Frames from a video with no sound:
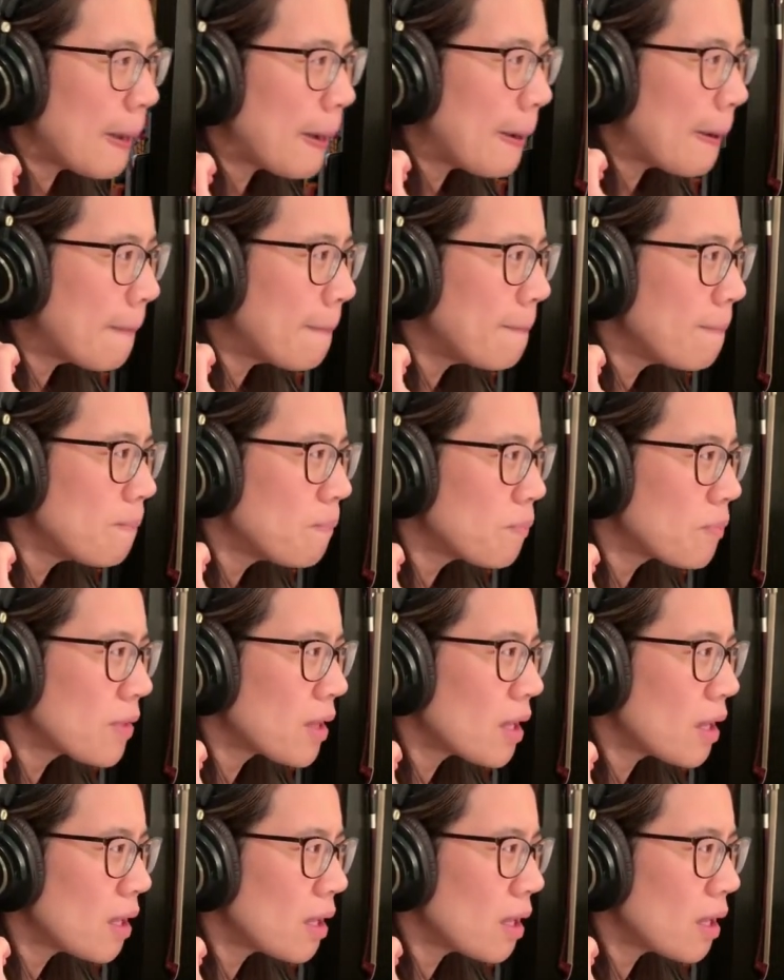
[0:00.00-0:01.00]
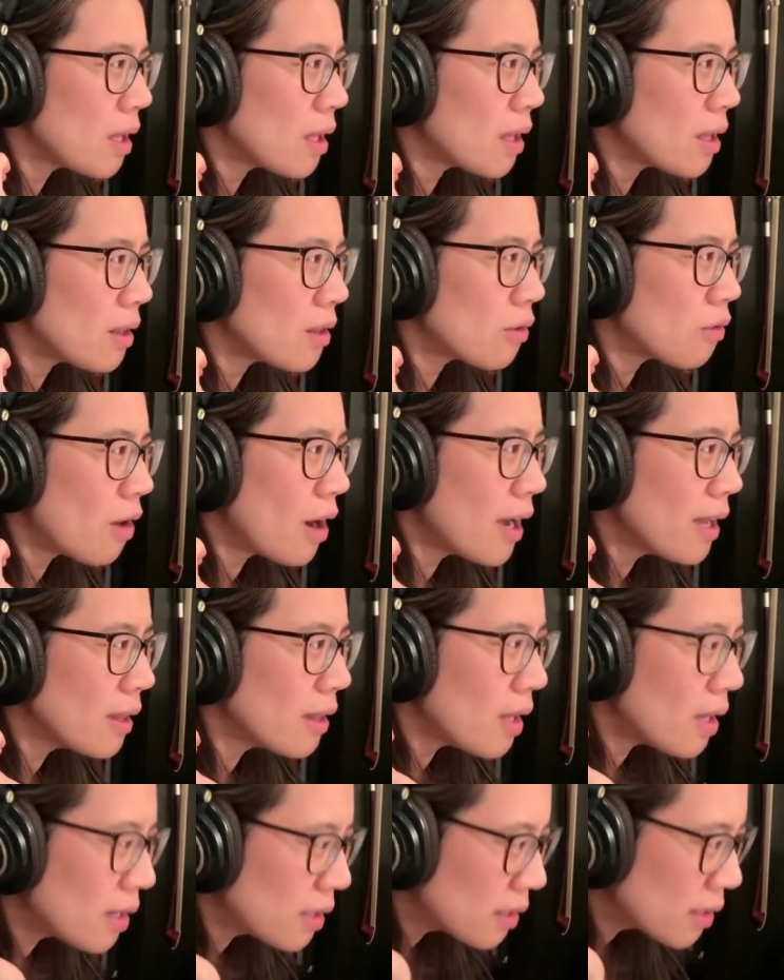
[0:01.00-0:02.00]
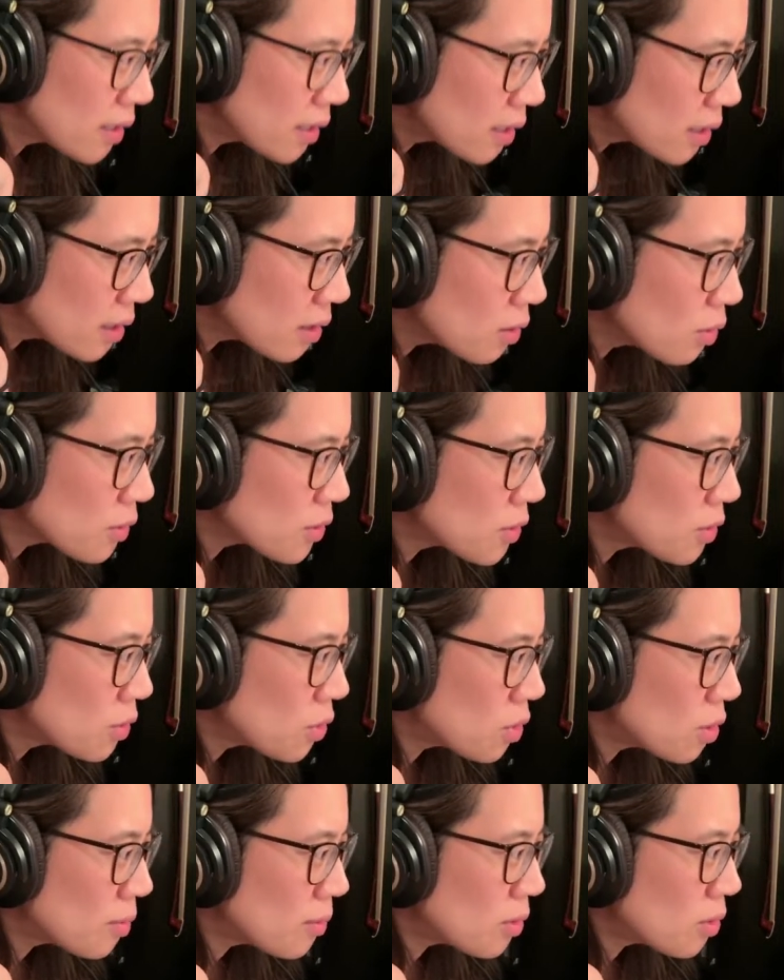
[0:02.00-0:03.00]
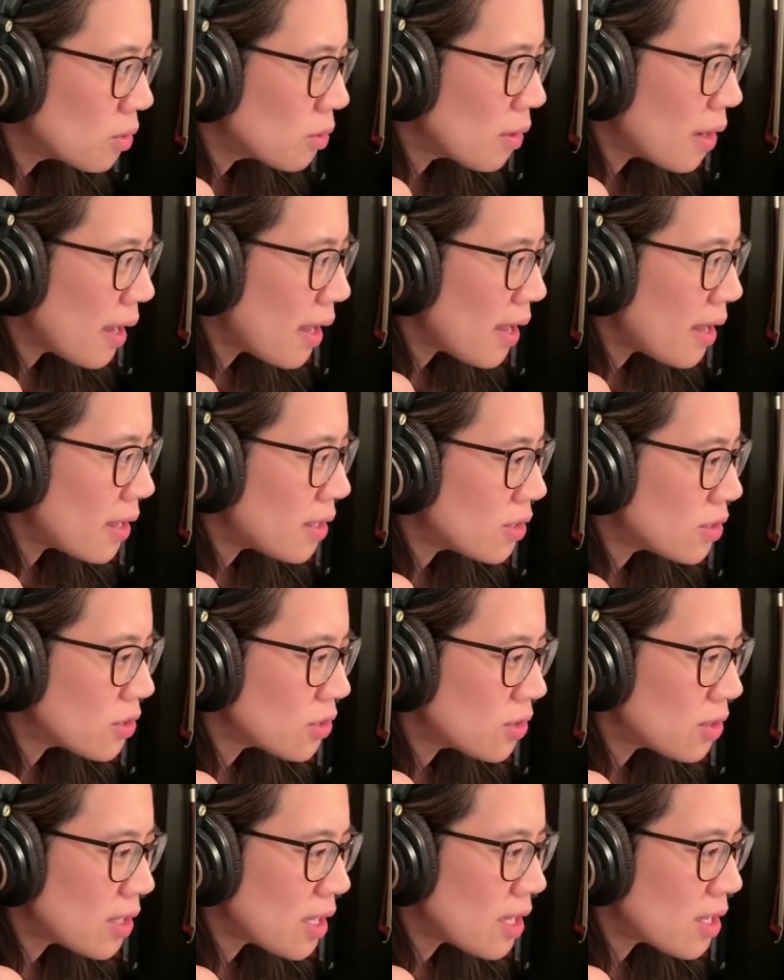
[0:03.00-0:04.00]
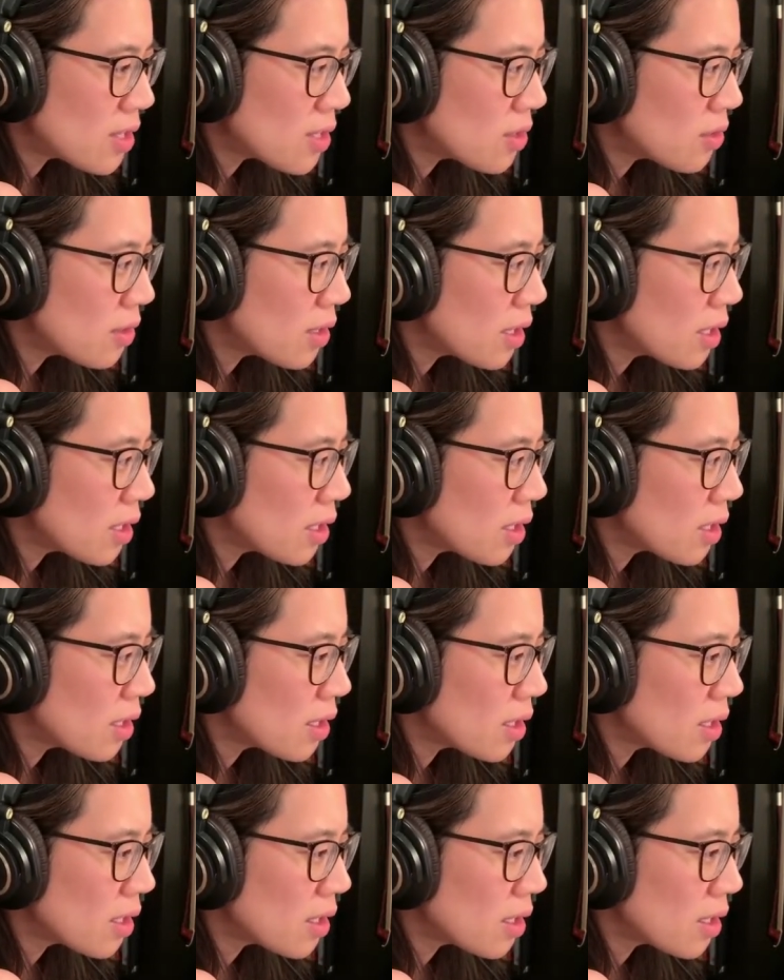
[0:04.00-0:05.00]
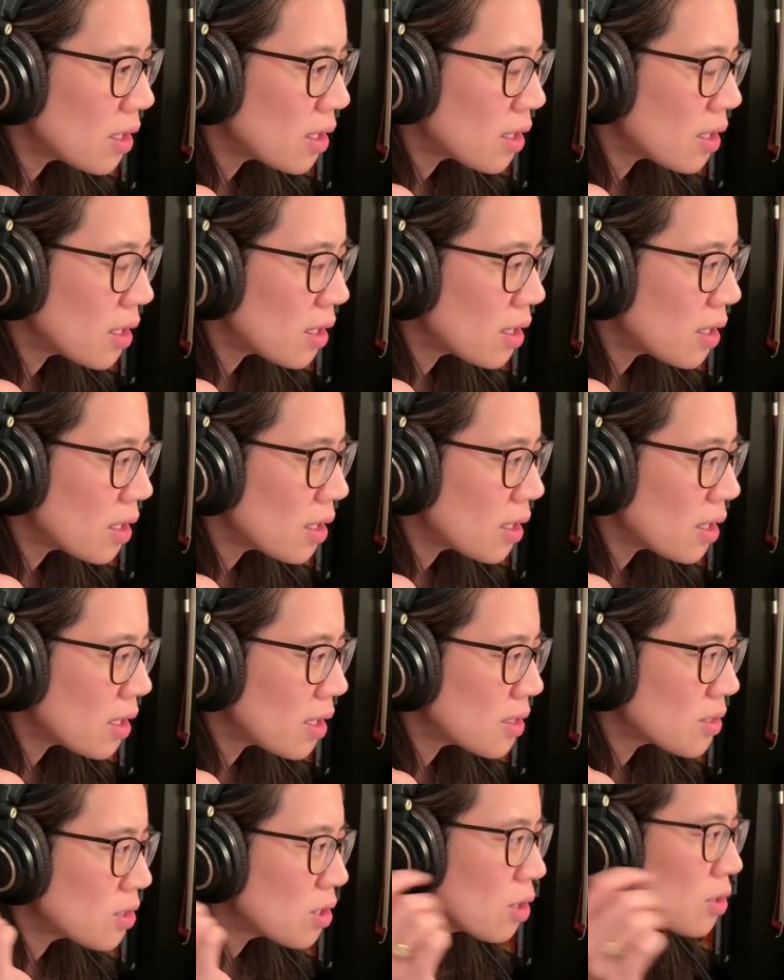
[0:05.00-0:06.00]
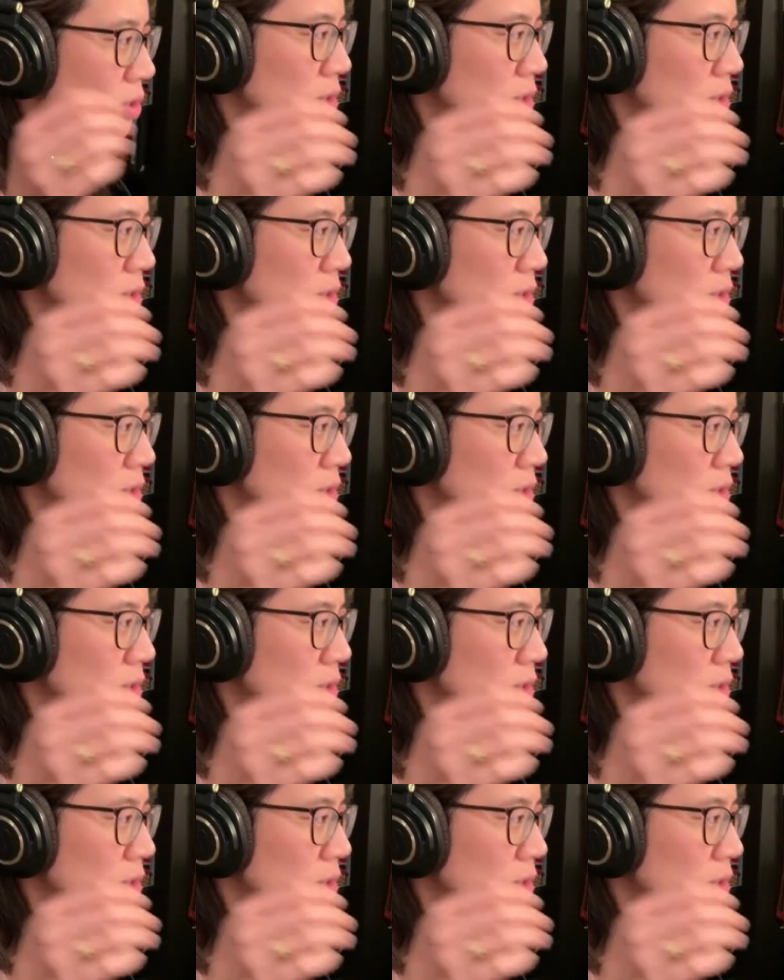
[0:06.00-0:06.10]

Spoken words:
The right lung looks normal and there is